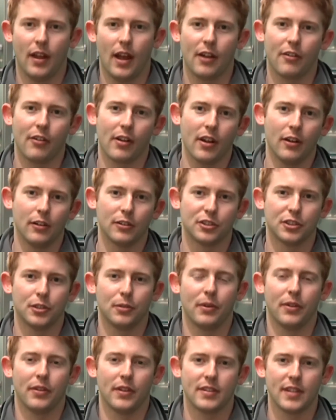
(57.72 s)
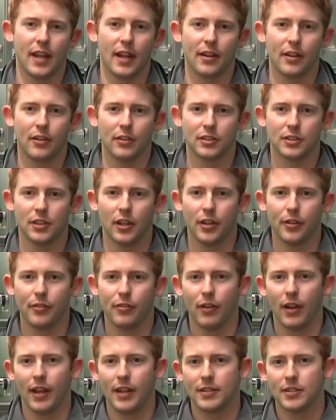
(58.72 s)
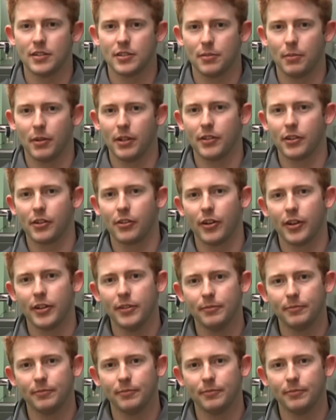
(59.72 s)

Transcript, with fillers: agriculture with the technical side relating to my degree.